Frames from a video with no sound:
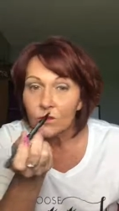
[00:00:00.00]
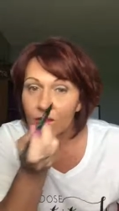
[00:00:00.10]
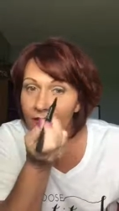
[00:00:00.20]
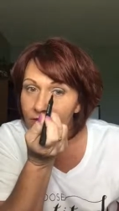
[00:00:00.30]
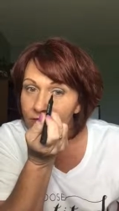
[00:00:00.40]

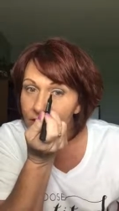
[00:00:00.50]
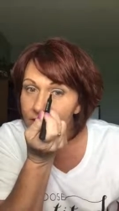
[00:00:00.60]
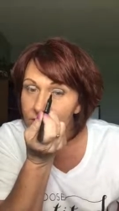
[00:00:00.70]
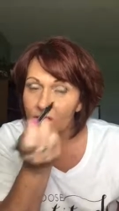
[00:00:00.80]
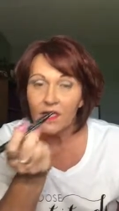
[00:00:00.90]
We have
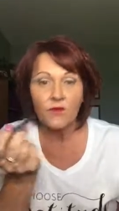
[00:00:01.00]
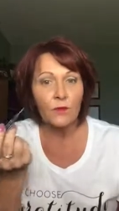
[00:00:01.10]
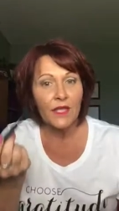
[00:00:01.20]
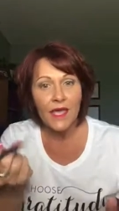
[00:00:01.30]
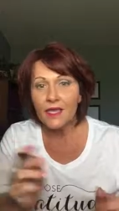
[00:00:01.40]
this, and we have a
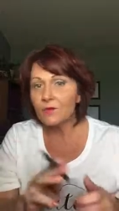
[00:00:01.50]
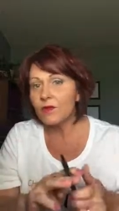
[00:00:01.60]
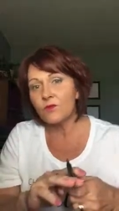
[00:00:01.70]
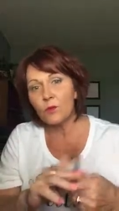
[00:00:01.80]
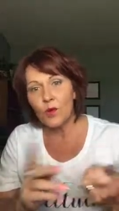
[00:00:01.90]
black, and
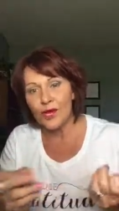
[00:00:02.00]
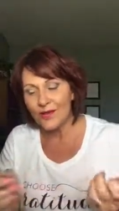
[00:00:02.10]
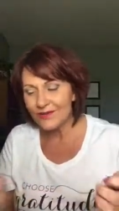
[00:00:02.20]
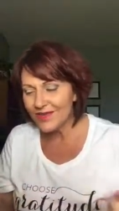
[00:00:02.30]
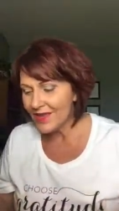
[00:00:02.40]
we have a
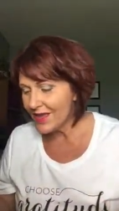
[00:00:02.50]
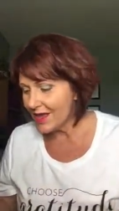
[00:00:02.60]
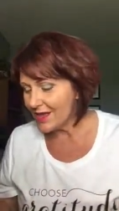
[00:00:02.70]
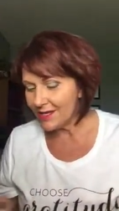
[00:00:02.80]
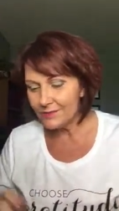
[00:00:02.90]
brown,
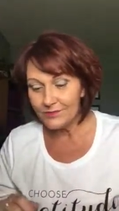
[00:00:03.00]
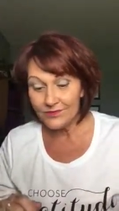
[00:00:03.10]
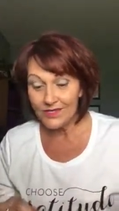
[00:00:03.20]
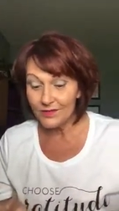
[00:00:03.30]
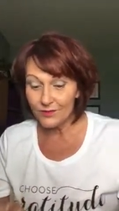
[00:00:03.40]

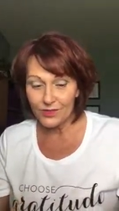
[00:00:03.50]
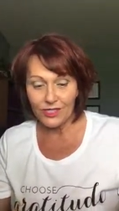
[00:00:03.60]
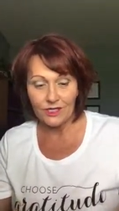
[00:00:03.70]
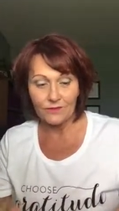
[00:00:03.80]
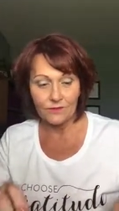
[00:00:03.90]
then a
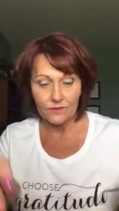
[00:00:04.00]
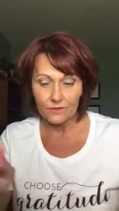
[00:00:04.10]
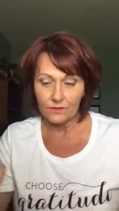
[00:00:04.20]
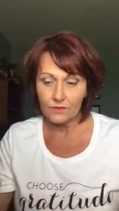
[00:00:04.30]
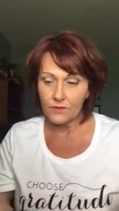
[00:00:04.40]
pretty
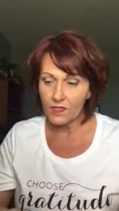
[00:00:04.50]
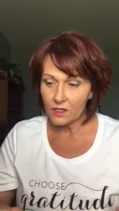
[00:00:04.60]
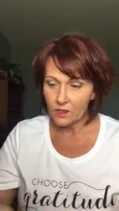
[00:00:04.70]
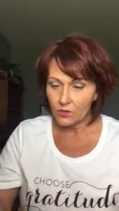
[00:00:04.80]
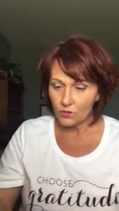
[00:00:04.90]

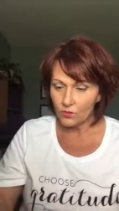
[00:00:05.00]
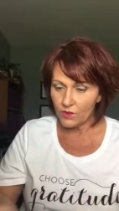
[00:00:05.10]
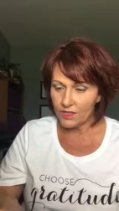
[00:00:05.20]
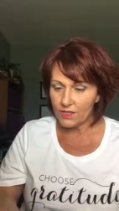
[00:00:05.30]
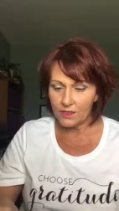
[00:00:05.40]

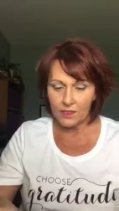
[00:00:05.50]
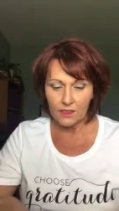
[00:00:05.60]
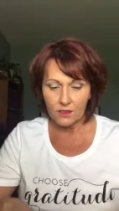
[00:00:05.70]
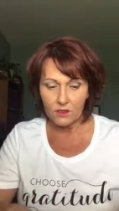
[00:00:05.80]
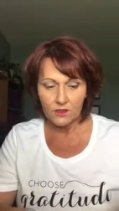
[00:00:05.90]
green,
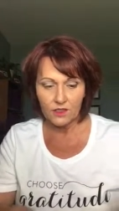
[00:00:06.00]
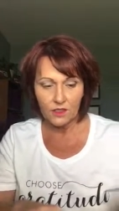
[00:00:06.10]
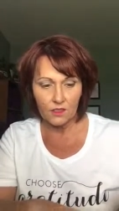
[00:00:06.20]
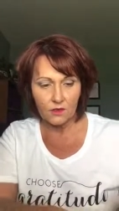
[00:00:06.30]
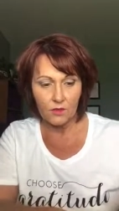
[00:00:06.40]
and
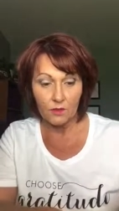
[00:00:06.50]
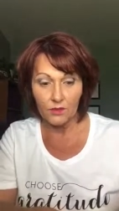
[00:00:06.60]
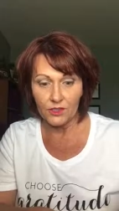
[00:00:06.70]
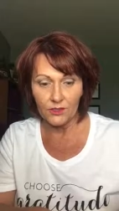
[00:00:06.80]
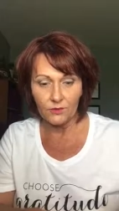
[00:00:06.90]
also a
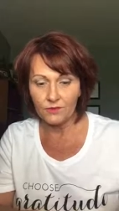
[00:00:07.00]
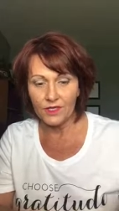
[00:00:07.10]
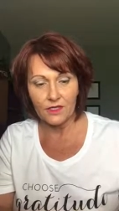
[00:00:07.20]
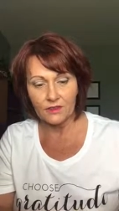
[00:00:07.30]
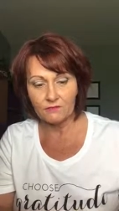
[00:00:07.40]
blue.
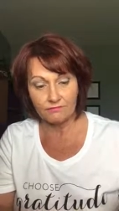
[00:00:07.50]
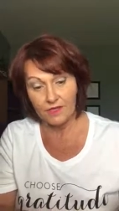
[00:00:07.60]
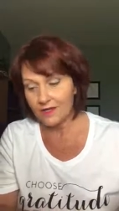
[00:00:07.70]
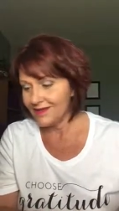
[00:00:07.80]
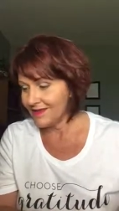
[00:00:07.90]
That
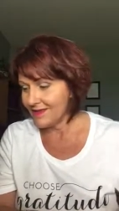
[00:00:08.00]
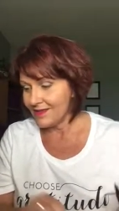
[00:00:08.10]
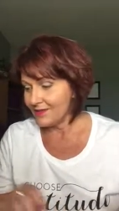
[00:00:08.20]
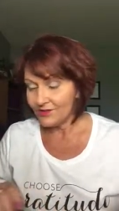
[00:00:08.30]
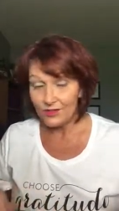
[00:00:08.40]

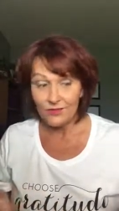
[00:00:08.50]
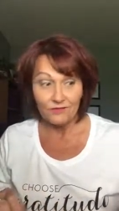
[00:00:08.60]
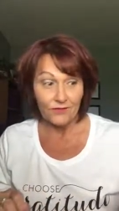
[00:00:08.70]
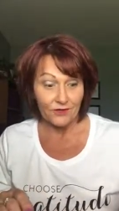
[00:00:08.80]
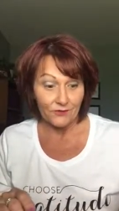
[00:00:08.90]
there's
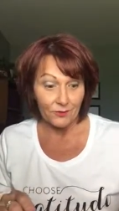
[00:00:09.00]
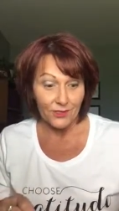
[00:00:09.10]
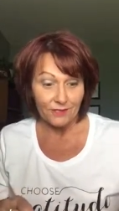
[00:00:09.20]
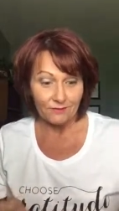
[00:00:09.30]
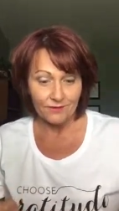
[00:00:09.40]
something for
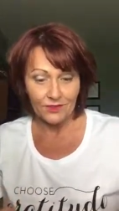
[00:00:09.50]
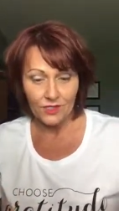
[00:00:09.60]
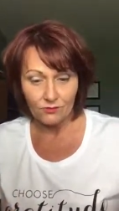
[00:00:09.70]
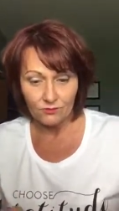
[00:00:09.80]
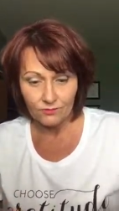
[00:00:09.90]
everyone.
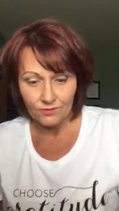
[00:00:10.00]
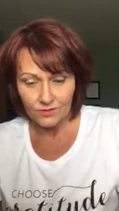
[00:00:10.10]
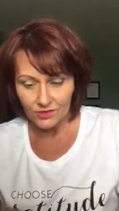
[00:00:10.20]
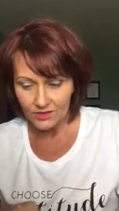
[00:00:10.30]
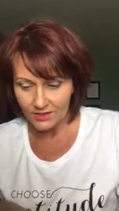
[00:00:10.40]
So
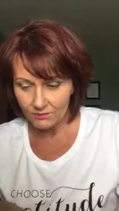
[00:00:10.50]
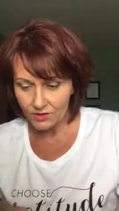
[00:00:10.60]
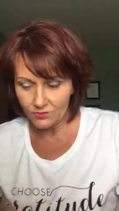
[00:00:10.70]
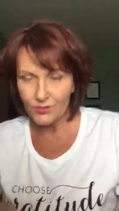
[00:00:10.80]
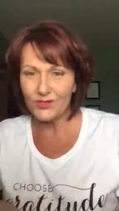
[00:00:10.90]
just see
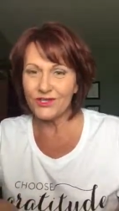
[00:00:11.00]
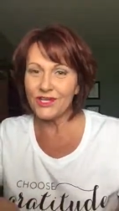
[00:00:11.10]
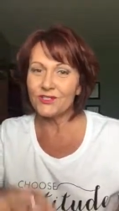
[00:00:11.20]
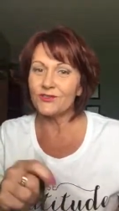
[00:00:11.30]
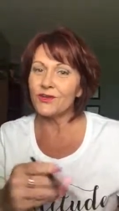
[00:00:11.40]
which one you'd
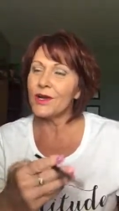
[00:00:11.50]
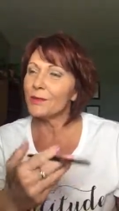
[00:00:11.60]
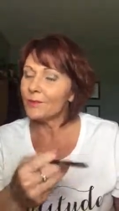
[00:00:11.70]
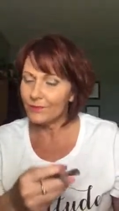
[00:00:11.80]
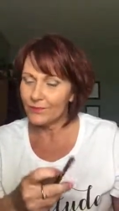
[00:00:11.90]
like to try.